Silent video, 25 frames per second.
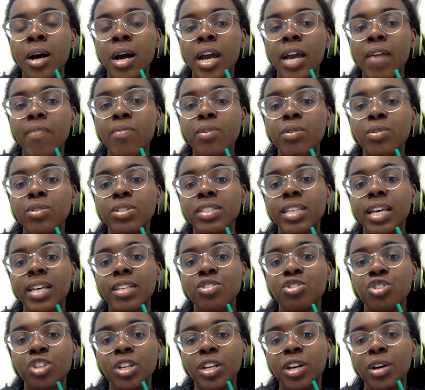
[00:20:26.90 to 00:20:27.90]
even though she
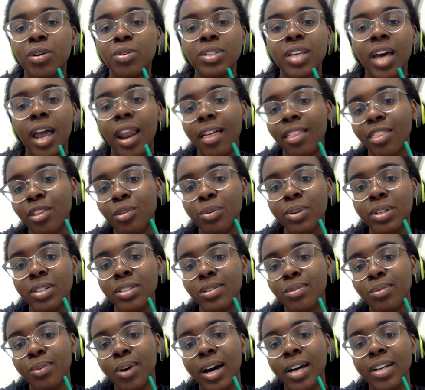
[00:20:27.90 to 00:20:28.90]
says Gino is kind of the
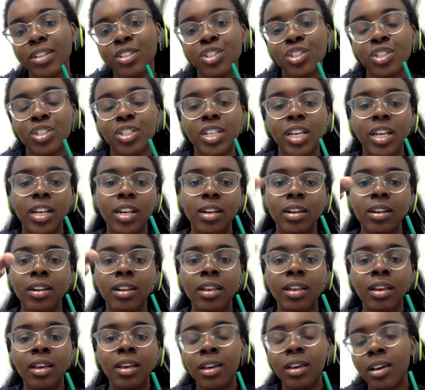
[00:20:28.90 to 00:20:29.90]
reason why she didn't,
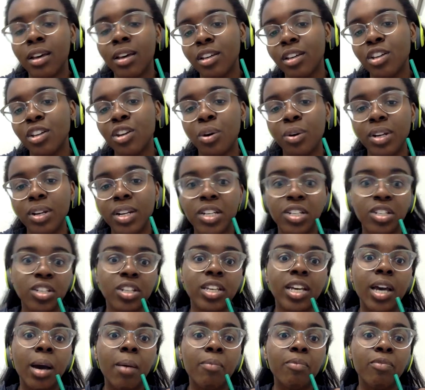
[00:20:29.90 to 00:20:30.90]

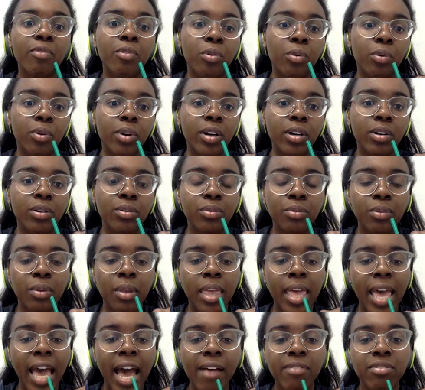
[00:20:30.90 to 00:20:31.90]
initially come forward
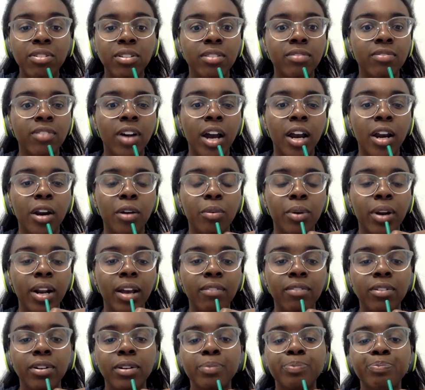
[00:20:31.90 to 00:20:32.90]
after the fire or
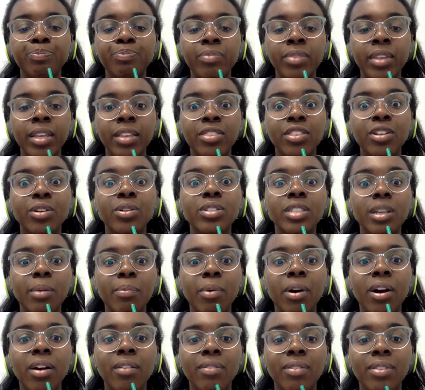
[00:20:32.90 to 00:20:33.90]
whatever, there is that
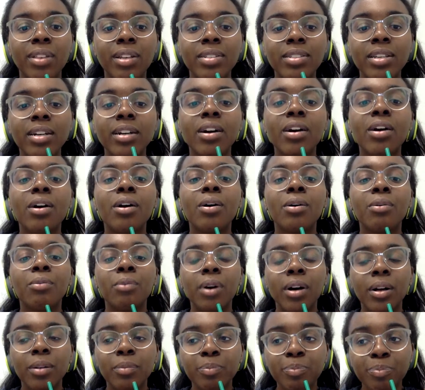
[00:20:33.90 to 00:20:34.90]
part of her that's like, oh,
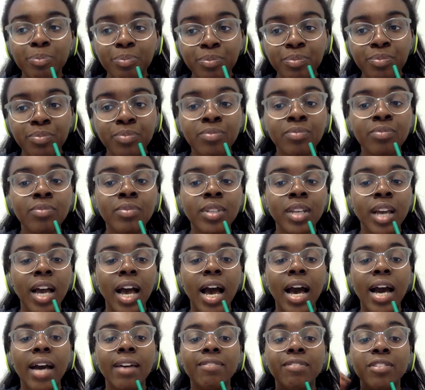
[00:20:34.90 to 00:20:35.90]
well,
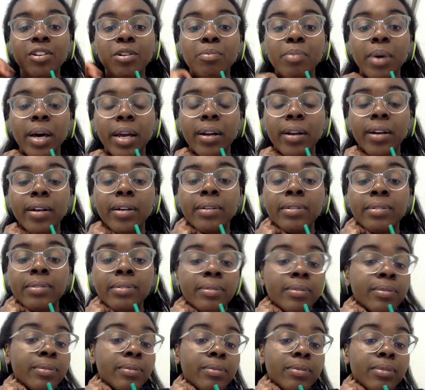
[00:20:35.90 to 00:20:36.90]
I feel better
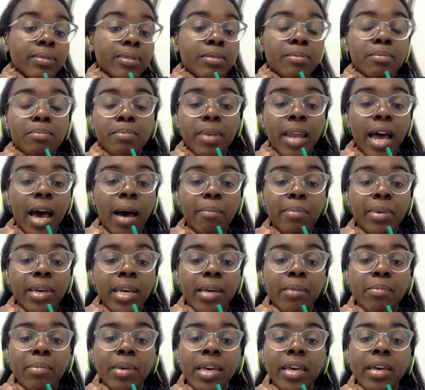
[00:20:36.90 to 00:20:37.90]
not
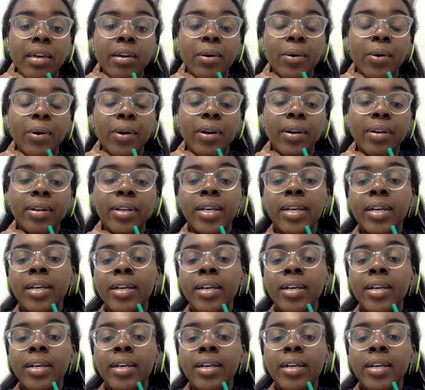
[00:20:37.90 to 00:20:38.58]
being me, or,